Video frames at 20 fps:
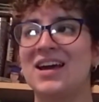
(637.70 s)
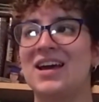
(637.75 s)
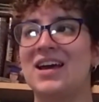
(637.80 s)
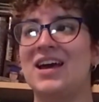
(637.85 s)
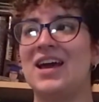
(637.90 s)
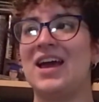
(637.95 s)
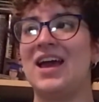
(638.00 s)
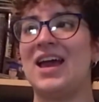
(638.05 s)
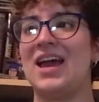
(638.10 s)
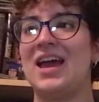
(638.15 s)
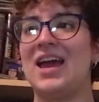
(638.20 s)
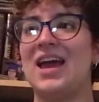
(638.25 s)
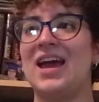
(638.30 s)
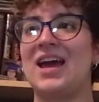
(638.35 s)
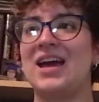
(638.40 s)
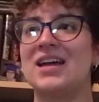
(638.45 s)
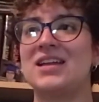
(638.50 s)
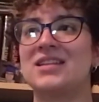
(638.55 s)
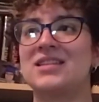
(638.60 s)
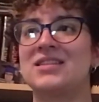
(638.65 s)

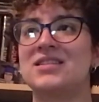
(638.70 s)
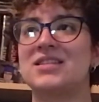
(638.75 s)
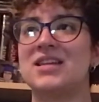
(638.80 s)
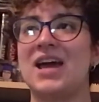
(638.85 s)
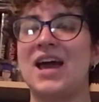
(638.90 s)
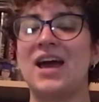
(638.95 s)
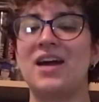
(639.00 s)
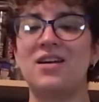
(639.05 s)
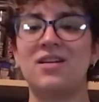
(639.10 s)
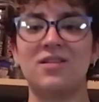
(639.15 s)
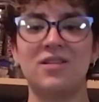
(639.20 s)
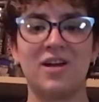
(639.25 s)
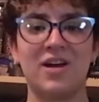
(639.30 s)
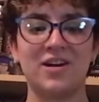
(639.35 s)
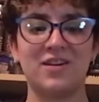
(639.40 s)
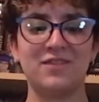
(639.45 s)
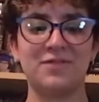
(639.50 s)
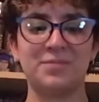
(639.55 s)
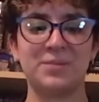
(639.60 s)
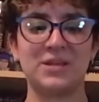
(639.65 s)
and had a lot
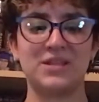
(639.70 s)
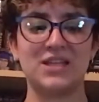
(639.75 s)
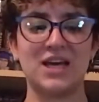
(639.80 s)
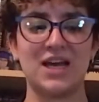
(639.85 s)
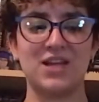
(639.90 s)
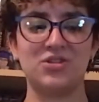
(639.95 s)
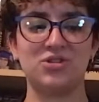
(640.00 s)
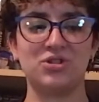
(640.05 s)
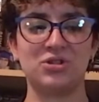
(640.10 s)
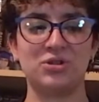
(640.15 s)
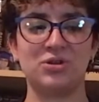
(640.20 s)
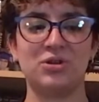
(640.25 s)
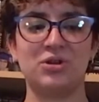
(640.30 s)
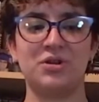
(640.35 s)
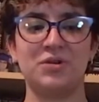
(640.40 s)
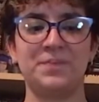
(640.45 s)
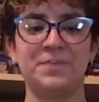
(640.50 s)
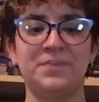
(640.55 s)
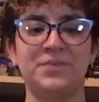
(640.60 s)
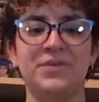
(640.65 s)
of potential
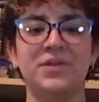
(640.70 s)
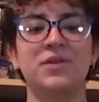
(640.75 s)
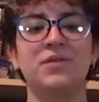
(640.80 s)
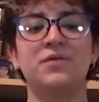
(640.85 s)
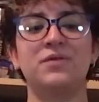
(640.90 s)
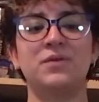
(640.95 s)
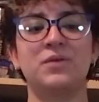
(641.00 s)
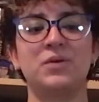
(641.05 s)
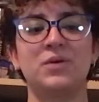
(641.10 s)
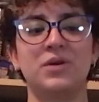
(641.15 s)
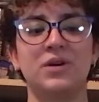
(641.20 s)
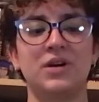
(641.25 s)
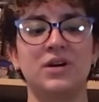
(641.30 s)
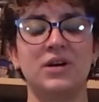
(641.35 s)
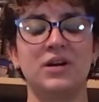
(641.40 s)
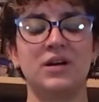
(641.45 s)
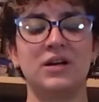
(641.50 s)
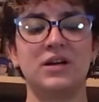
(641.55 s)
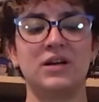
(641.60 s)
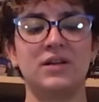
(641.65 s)

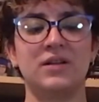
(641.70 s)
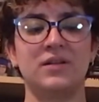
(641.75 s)
for